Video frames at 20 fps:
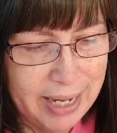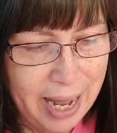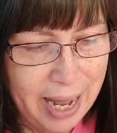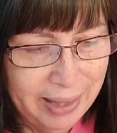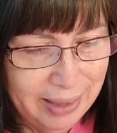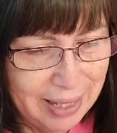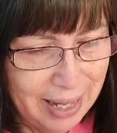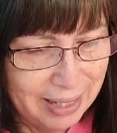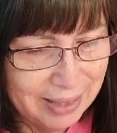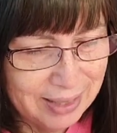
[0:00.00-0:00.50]

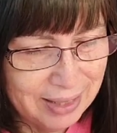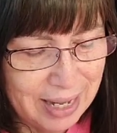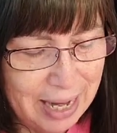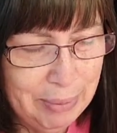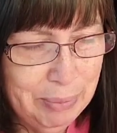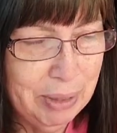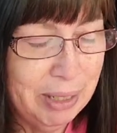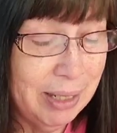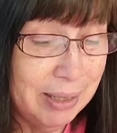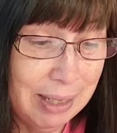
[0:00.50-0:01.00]
Dead last
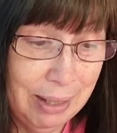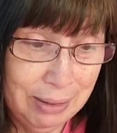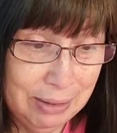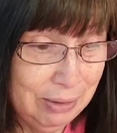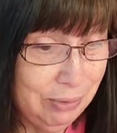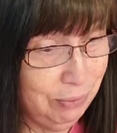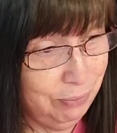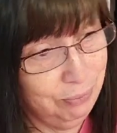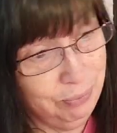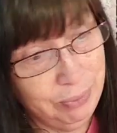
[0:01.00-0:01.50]
night because I
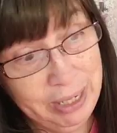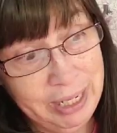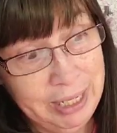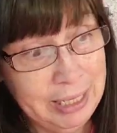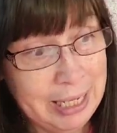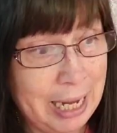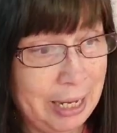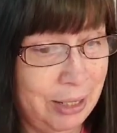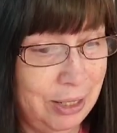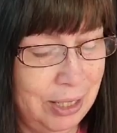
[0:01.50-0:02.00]
was in
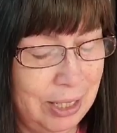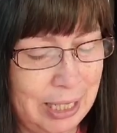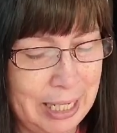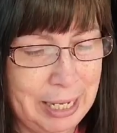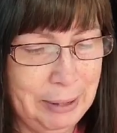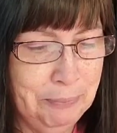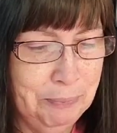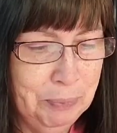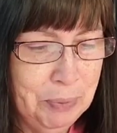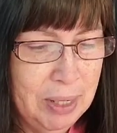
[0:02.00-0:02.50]
and out of
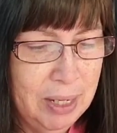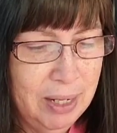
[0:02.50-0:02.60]
sleep.